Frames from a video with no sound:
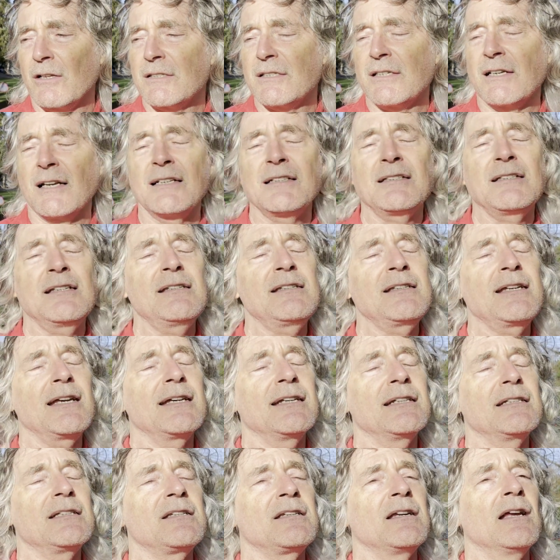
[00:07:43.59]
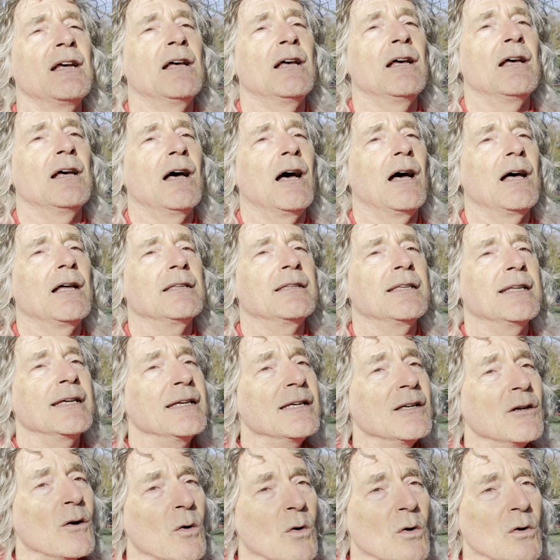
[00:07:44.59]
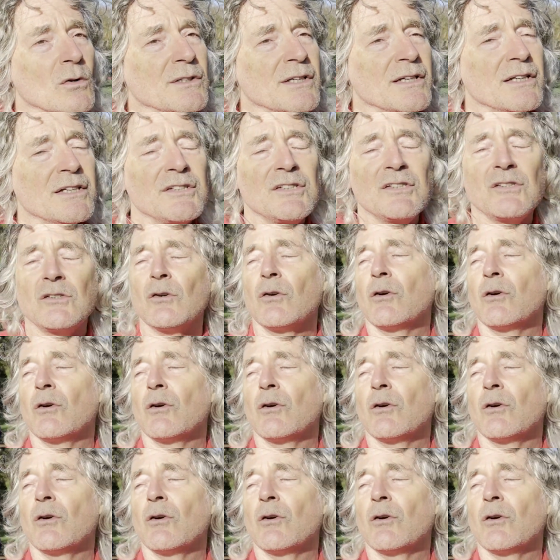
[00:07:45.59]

It's not to say it's the oldest